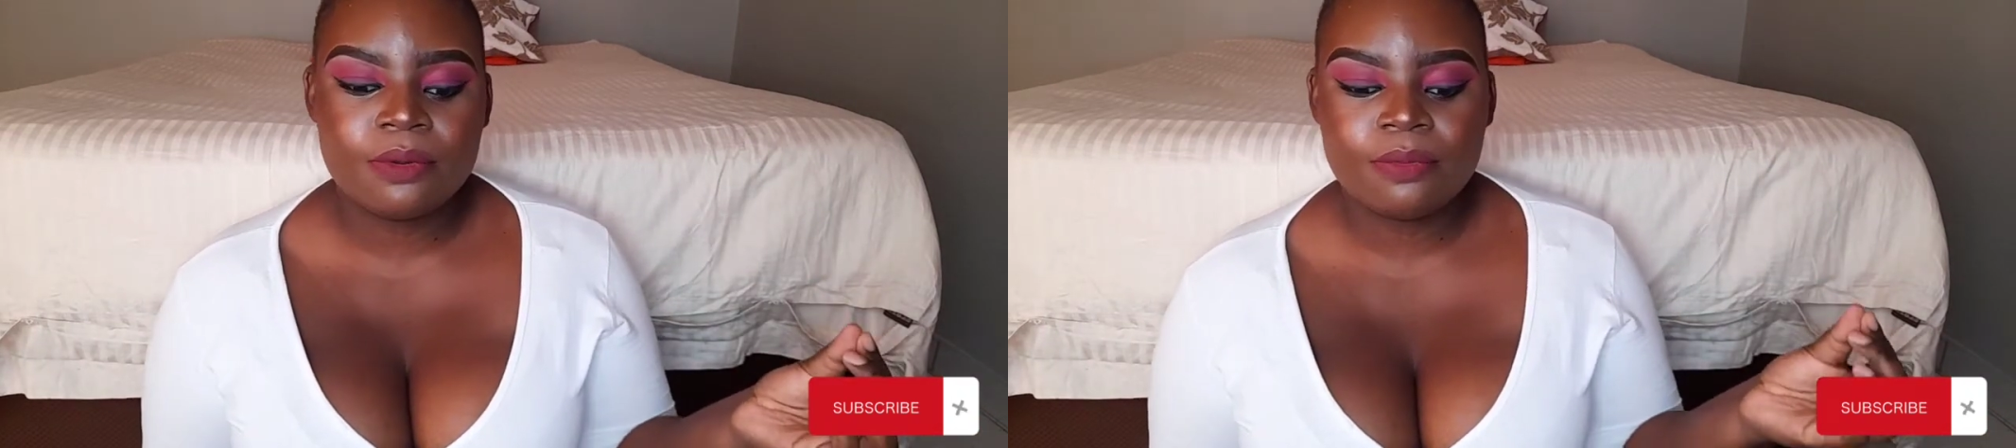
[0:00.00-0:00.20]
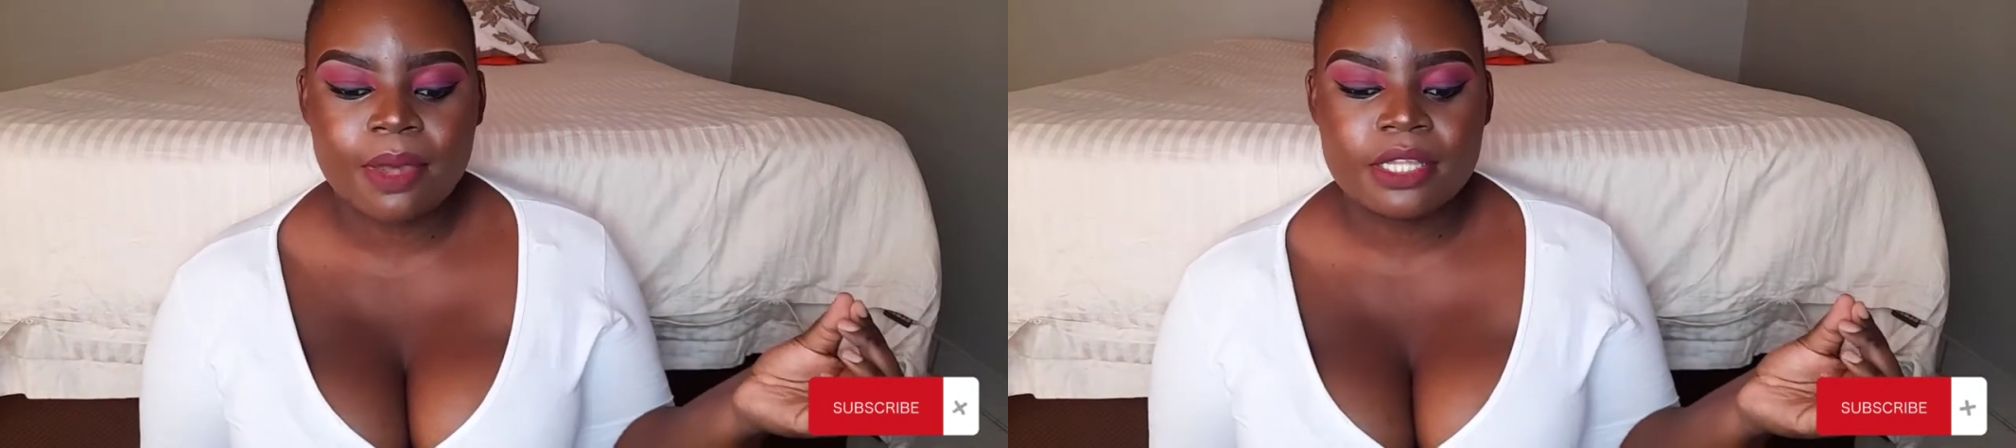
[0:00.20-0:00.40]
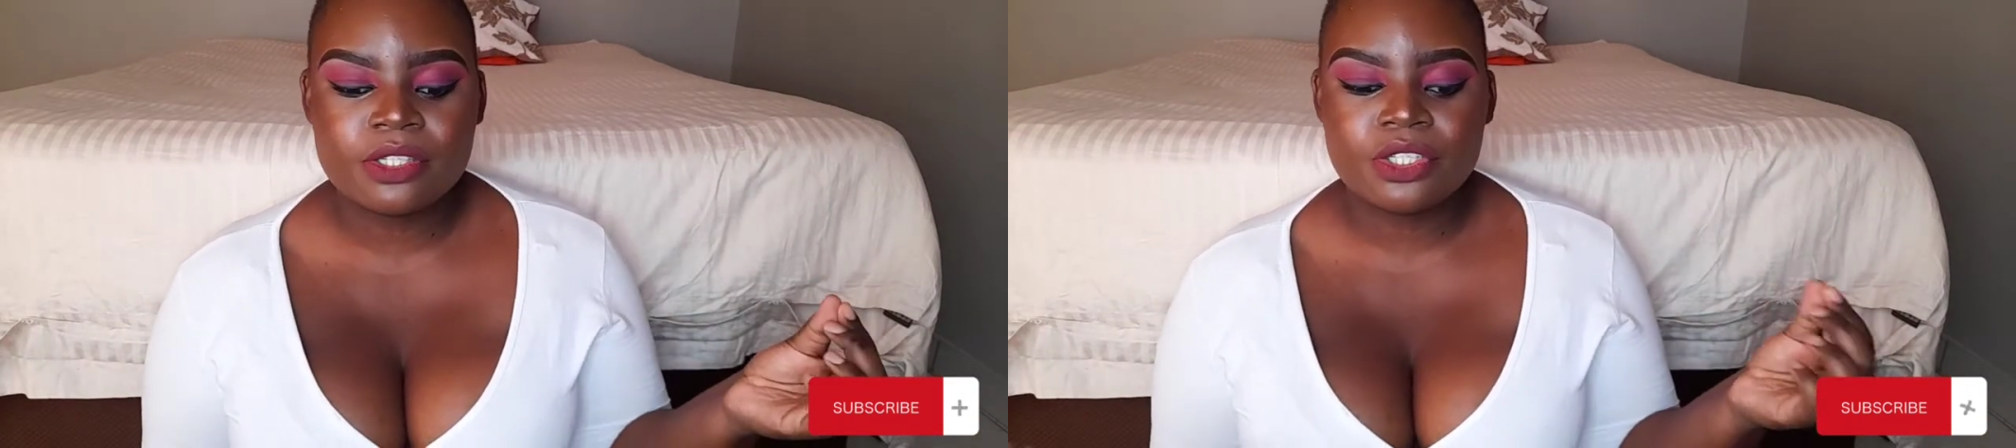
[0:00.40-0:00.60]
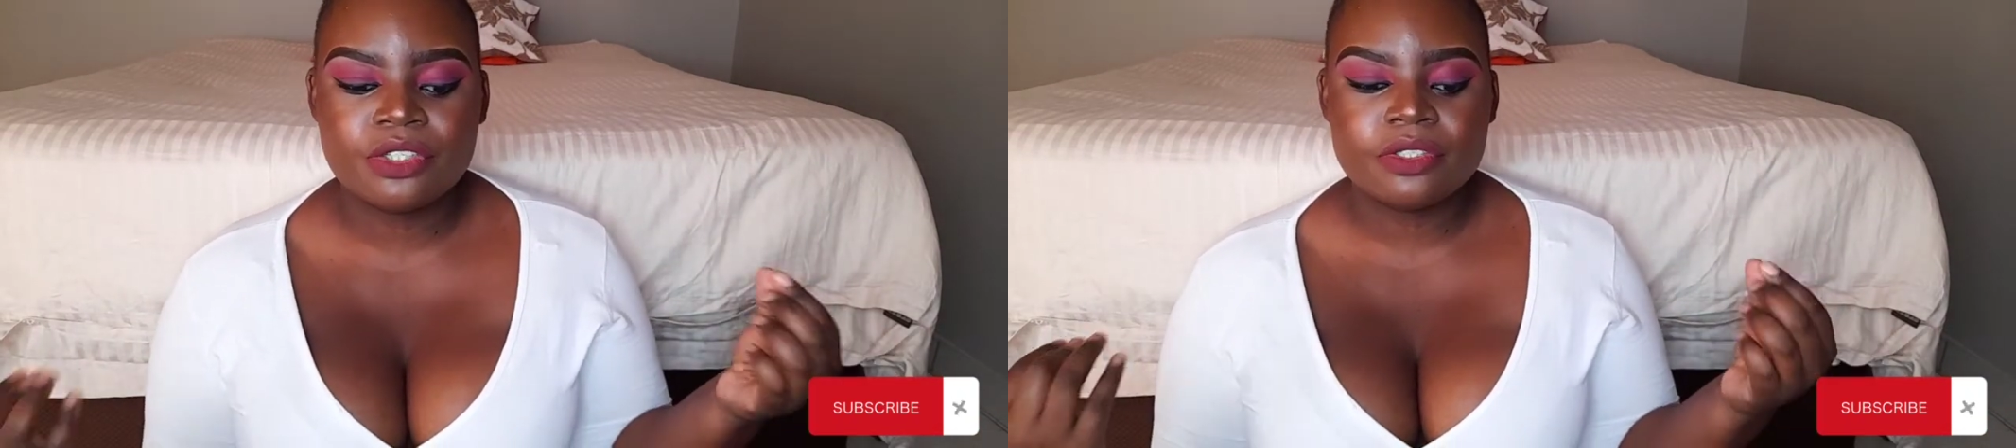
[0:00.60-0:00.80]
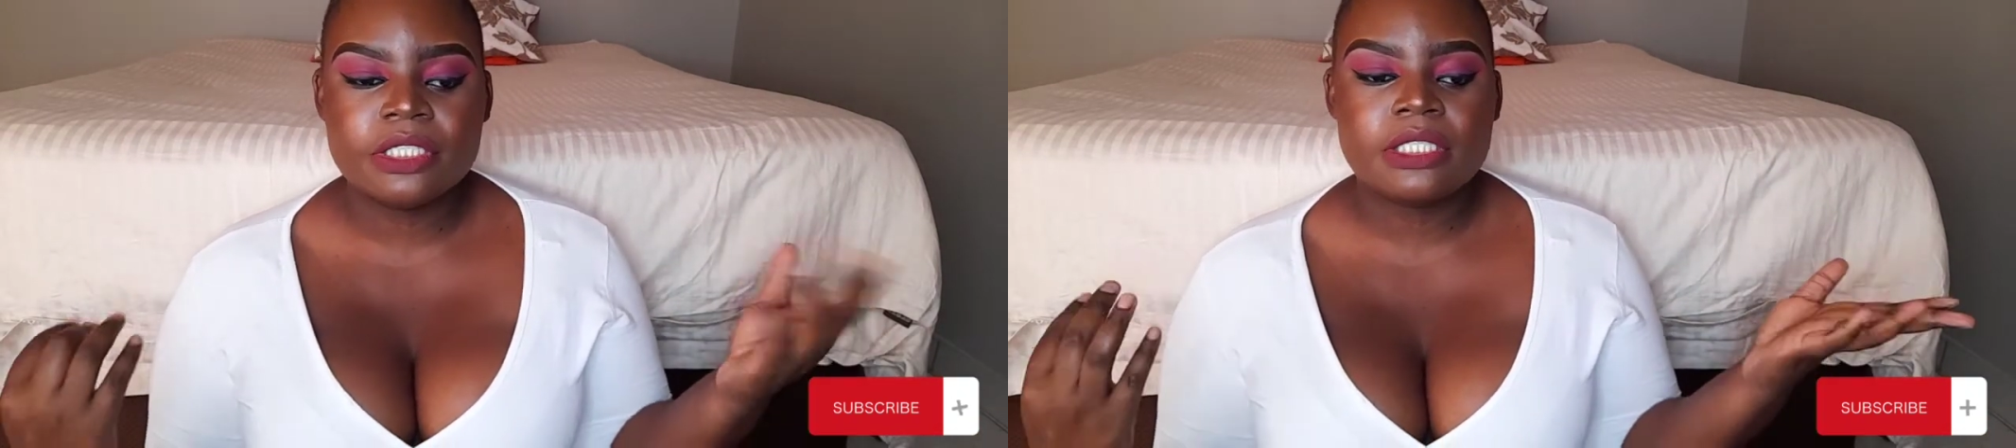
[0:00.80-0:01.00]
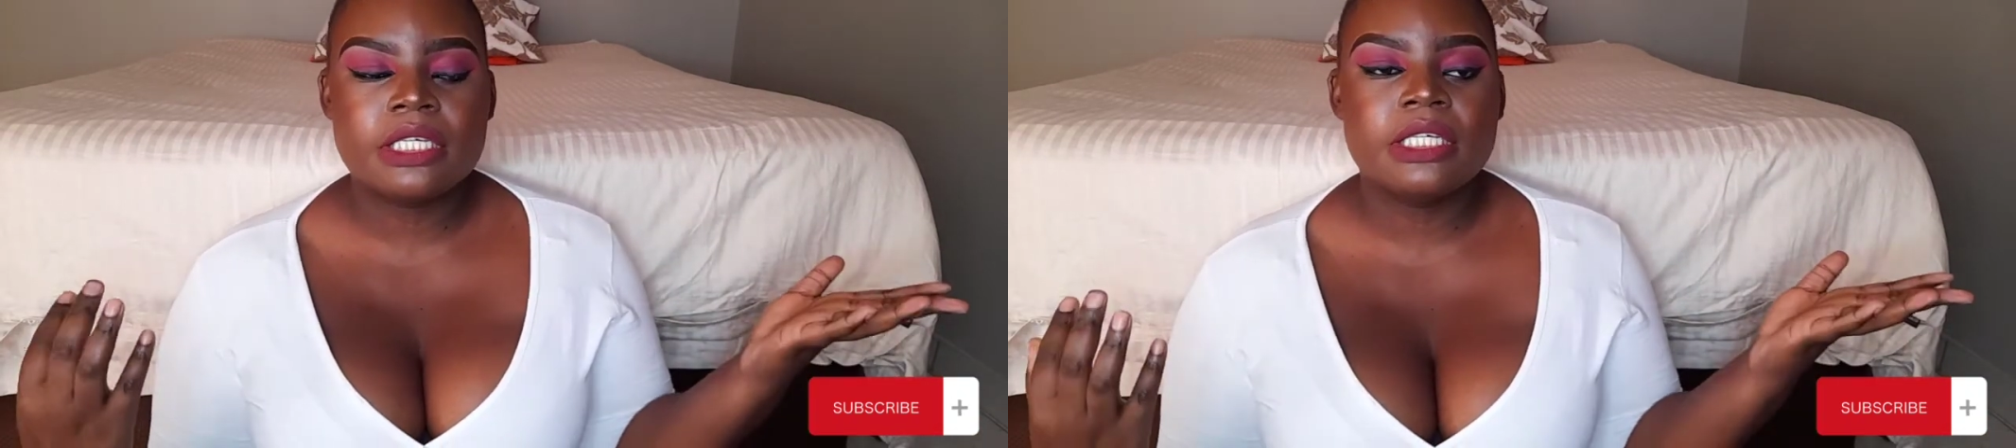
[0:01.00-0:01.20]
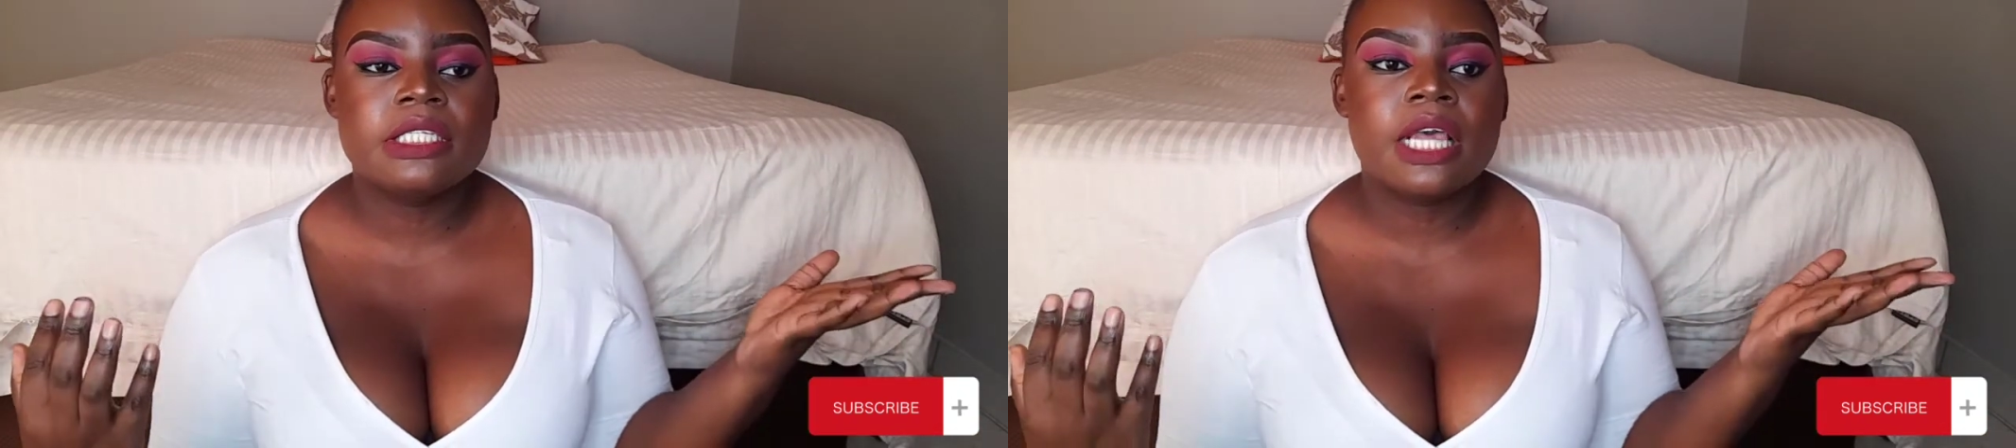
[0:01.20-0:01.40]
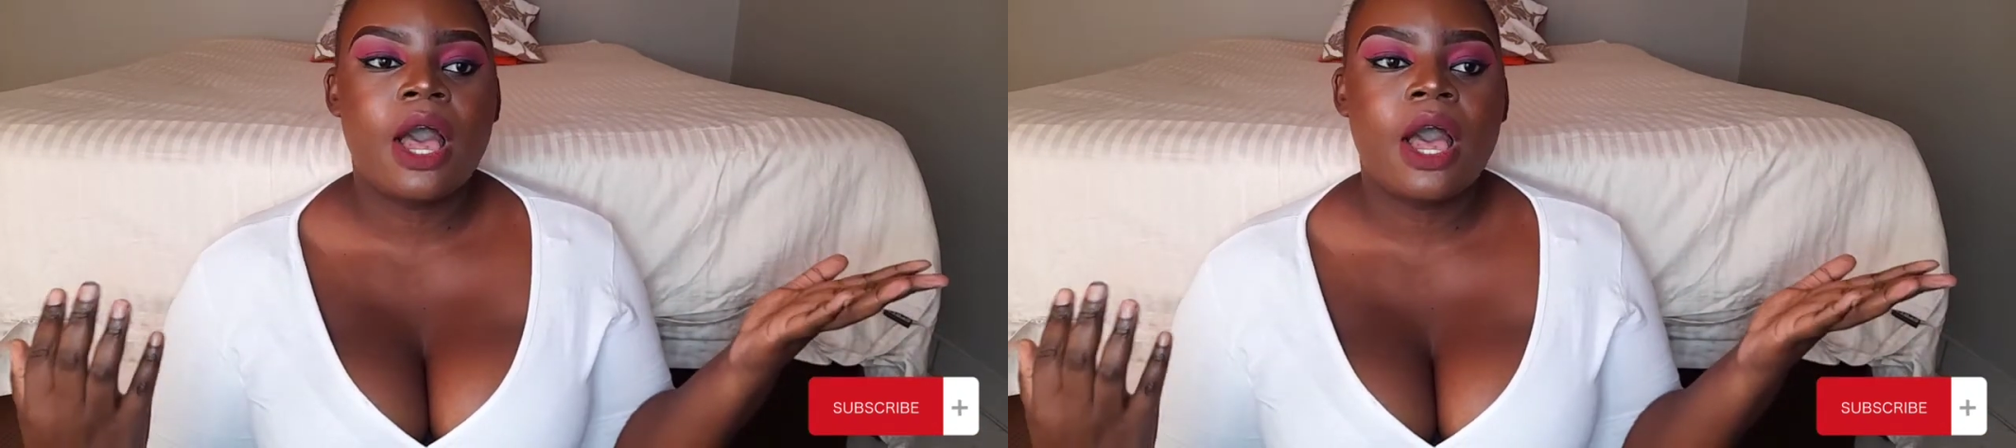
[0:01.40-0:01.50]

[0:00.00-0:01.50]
my insecurities?